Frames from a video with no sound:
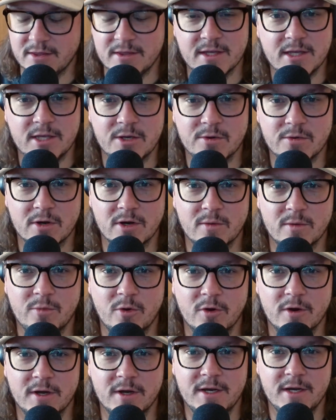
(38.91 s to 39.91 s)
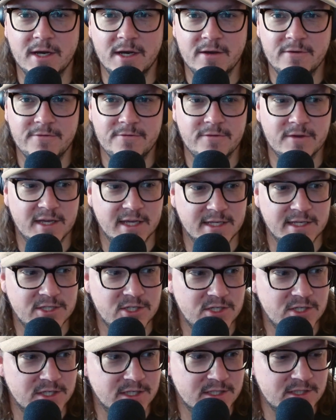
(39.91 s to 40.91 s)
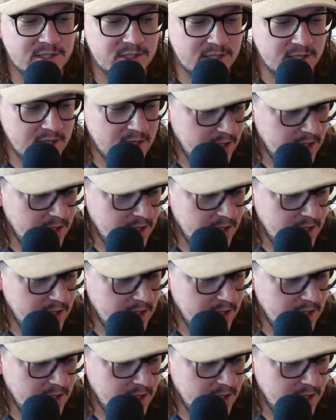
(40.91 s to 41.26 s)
think you were important enough. It's just